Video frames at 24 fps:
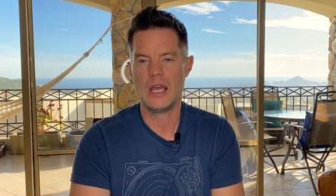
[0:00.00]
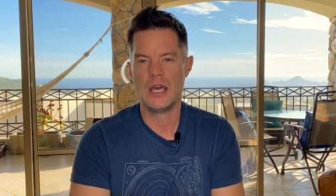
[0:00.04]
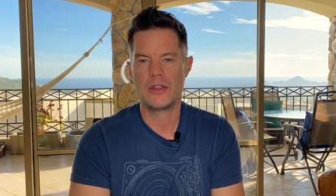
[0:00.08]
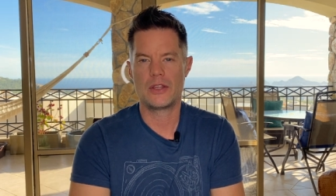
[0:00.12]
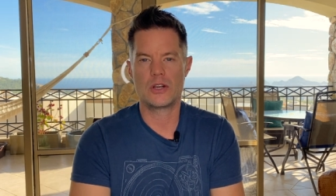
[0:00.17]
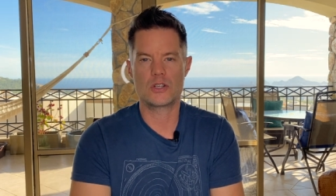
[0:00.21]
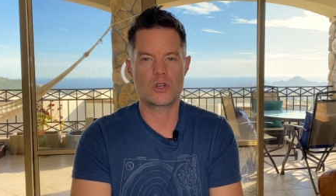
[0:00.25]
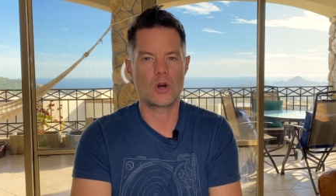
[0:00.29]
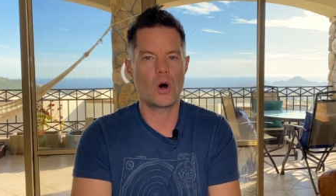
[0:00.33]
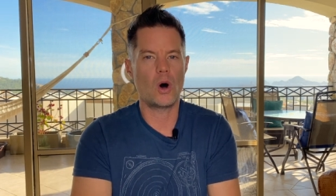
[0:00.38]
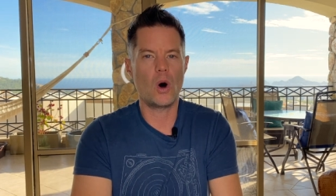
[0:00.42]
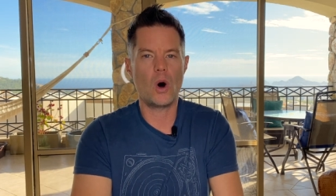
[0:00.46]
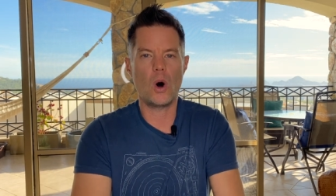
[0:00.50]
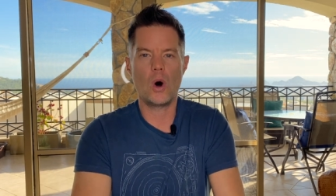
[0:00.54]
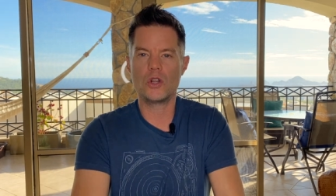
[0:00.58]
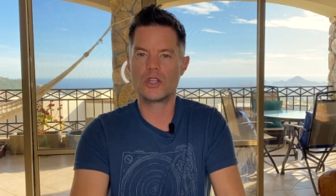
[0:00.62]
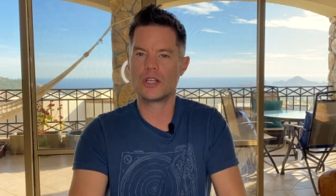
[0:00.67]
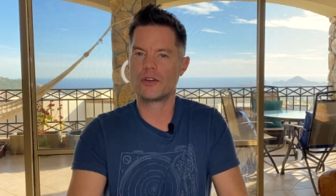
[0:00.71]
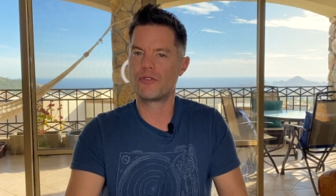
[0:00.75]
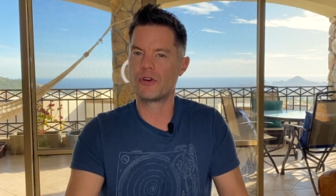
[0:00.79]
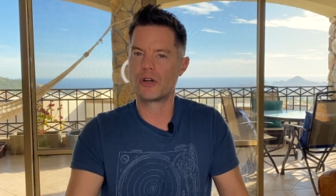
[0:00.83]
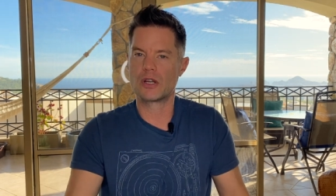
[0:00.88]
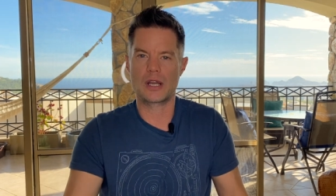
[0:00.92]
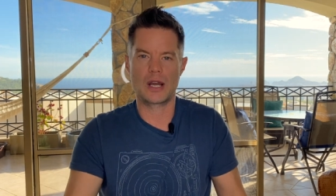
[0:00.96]
there's all
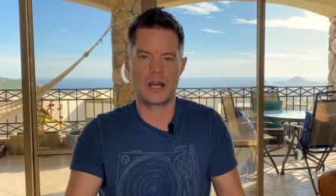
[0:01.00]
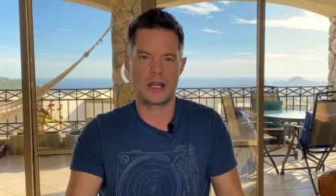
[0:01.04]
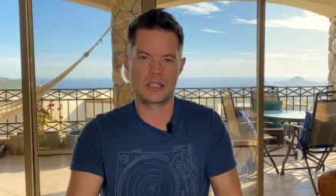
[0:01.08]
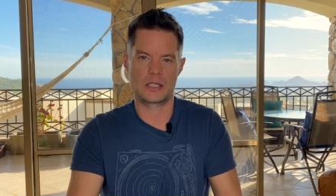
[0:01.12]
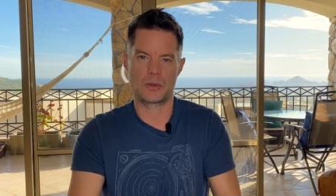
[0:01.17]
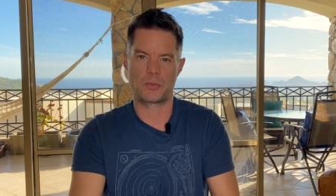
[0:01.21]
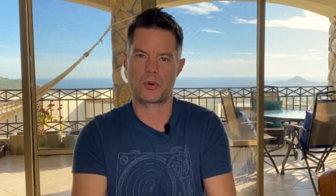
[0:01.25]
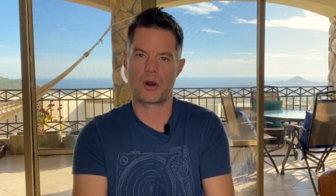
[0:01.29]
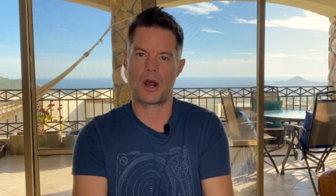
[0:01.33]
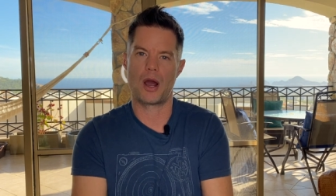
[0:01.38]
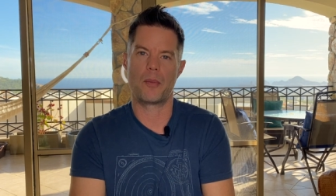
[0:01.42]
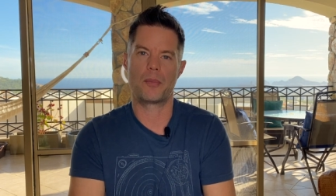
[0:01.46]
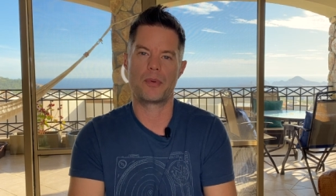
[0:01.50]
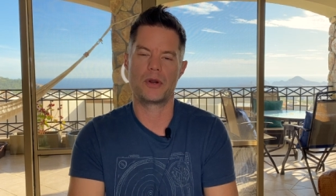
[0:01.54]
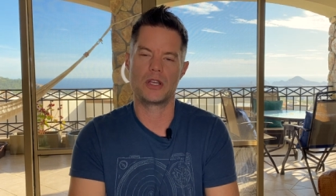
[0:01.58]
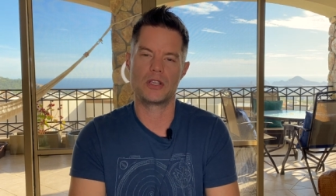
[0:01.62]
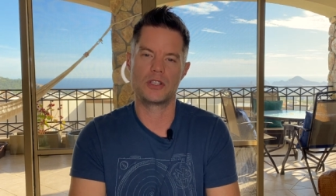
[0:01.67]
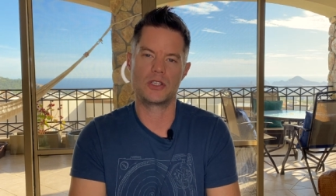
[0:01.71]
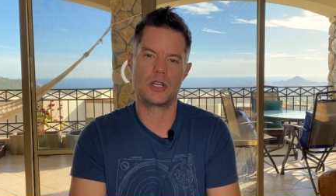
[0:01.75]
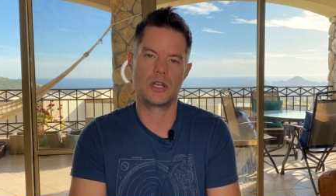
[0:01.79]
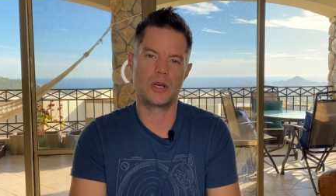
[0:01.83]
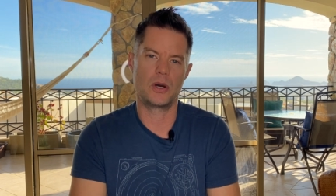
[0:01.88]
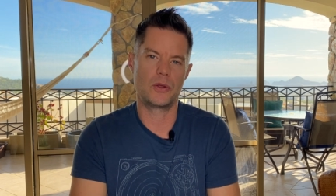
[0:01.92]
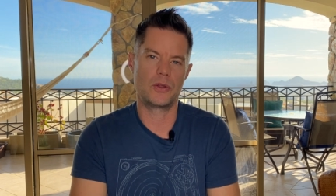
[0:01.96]
different kinds of
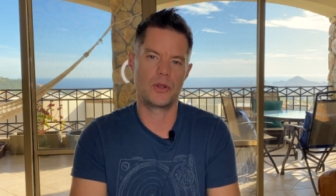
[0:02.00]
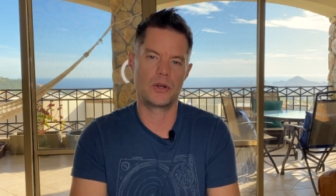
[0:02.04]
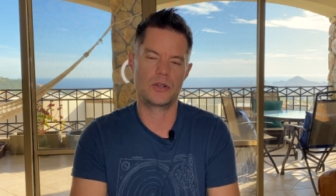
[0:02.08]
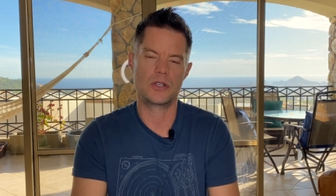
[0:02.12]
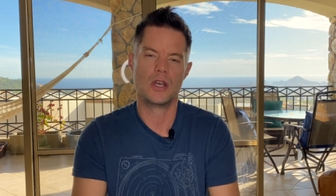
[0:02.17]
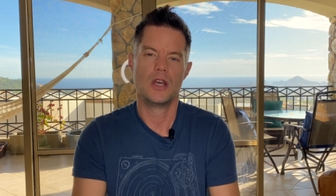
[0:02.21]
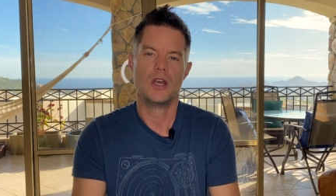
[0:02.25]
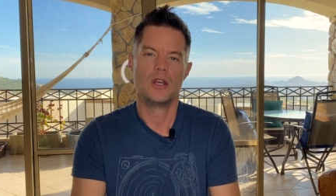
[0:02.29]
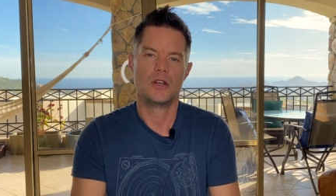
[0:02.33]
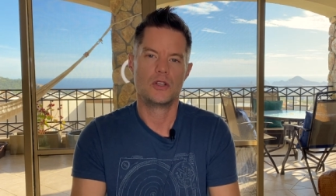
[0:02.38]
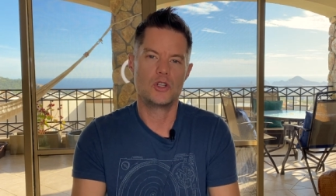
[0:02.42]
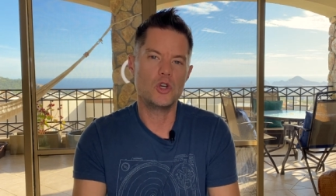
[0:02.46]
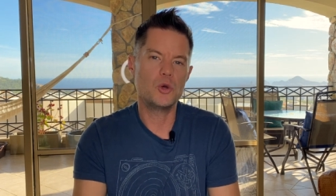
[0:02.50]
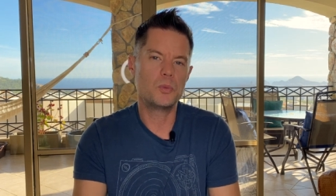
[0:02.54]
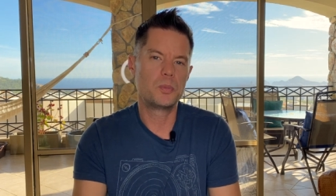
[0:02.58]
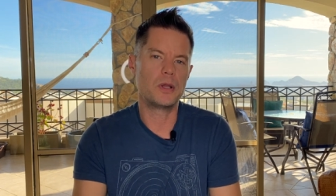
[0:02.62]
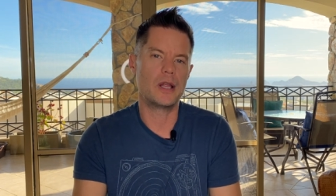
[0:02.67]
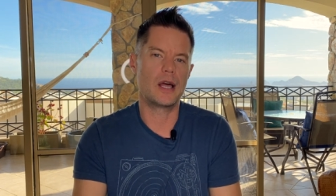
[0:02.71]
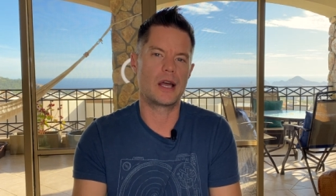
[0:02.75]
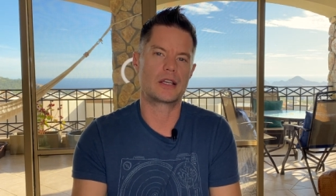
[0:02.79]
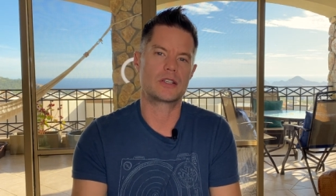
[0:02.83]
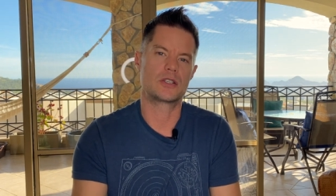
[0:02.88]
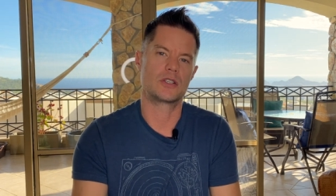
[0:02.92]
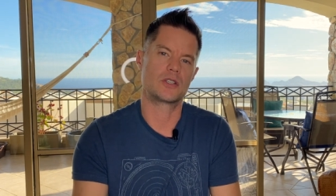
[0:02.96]
properties. You know, there's
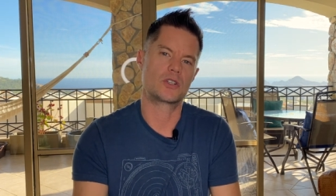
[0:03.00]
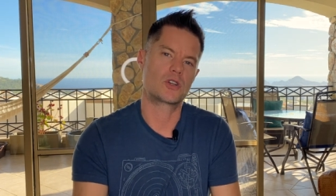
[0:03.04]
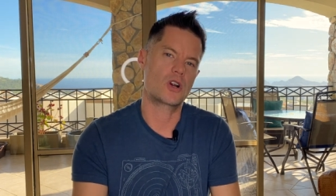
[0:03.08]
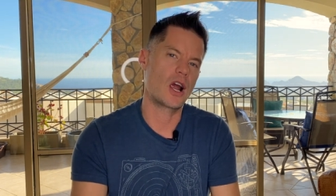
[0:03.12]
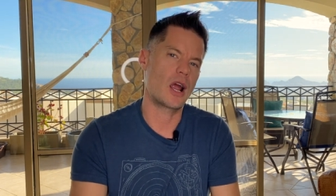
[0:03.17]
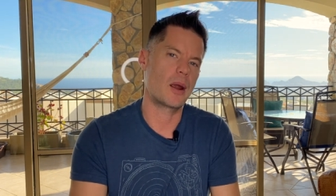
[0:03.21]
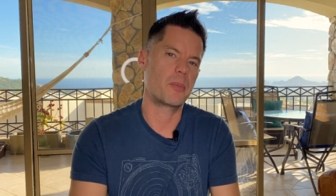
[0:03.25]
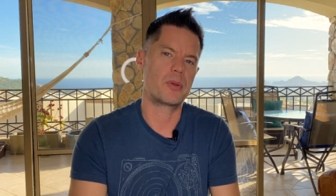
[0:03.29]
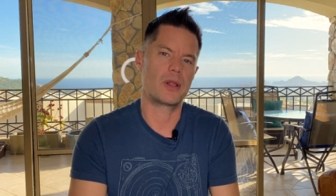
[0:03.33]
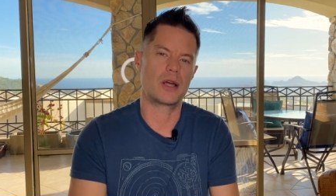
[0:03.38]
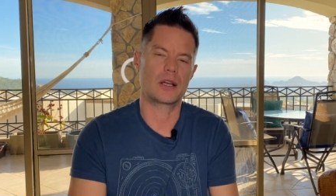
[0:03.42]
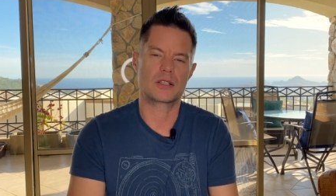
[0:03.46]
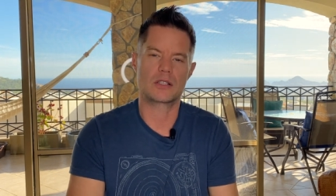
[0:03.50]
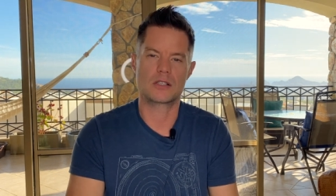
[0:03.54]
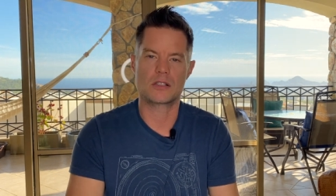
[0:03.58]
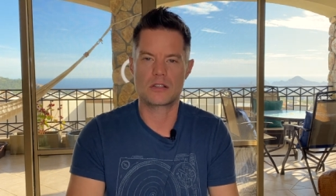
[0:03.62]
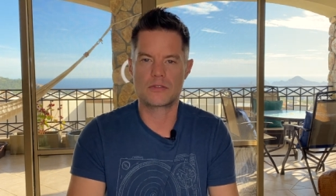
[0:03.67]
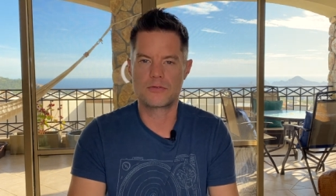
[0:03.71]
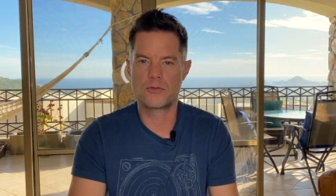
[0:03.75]
duplexes, triplexes,